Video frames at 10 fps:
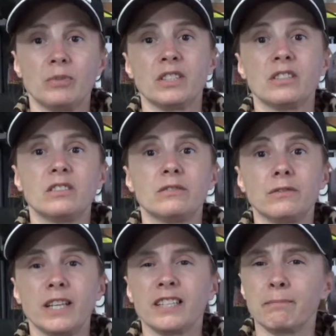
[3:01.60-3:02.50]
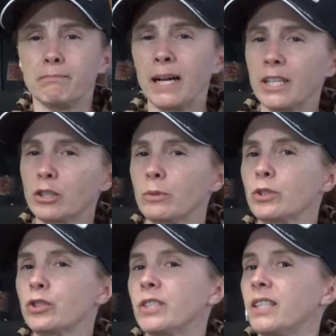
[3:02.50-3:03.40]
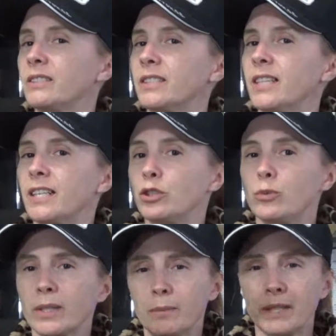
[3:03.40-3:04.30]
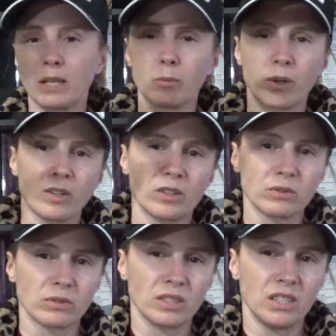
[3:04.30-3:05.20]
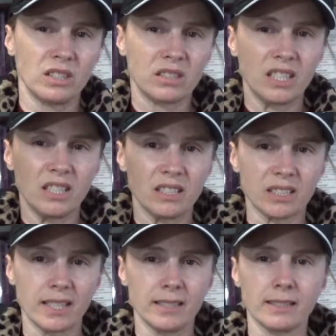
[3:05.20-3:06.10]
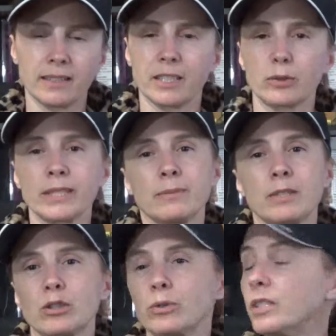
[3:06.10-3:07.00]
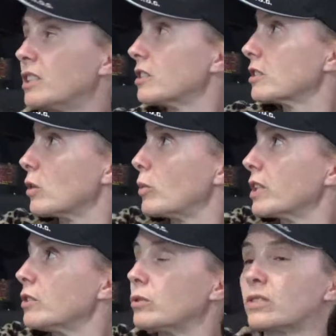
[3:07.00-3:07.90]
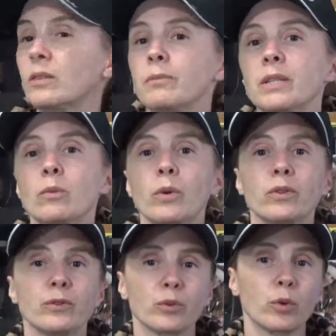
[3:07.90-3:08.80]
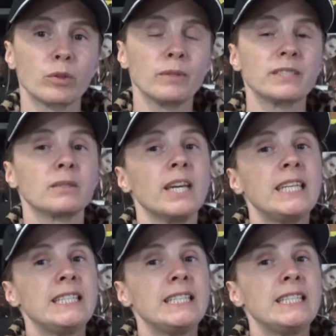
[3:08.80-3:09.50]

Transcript: bit of like minor merchandising. I do want to pick up one of those really teeny tiny like Christmas trees so we can do something with those ornaments.